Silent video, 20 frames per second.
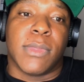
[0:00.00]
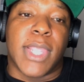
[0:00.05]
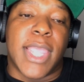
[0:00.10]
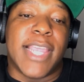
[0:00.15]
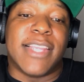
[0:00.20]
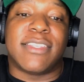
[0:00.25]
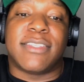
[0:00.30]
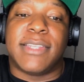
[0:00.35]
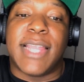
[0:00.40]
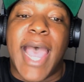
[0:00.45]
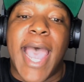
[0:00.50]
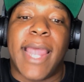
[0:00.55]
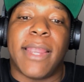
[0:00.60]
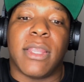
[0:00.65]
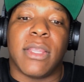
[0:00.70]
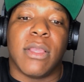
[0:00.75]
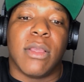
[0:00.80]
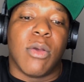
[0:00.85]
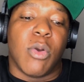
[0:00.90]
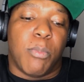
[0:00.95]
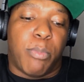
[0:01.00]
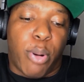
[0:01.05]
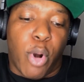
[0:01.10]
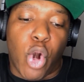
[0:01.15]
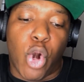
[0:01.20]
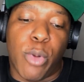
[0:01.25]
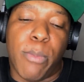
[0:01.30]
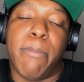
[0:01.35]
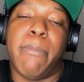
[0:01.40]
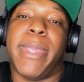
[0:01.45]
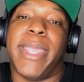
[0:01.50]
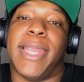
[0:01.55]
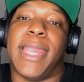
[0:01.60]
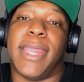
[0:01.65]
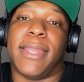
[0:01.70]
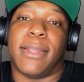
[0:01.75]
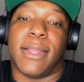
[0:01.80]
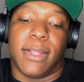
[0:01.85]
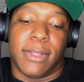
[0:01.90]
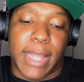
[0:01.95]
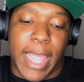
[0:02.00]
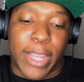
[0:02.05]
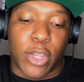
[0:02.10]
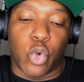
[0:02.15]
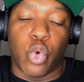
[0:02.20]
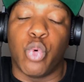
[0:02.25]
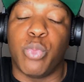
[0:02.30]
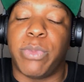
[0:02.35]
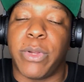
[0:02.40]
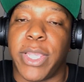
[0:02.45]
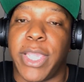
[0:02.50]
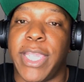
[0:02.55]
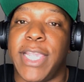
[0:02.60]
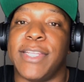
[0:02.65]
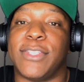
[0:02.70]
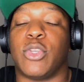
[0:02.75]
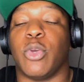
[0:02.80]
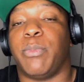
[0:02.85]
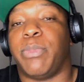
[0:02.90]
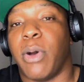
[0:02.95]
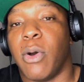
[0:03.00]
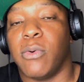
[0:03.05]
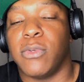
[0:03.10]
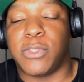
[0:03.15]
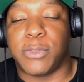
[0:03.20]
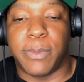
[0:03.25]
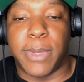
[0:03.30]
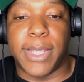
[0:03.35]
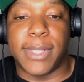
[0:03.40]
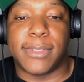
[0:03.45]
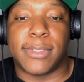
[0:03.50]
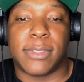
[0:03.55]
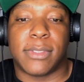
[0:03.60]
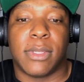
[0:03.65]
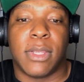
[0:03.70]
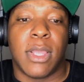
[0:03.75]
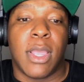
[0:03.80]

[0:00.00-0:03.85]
It's not per minute like Uber Eats or Postmates.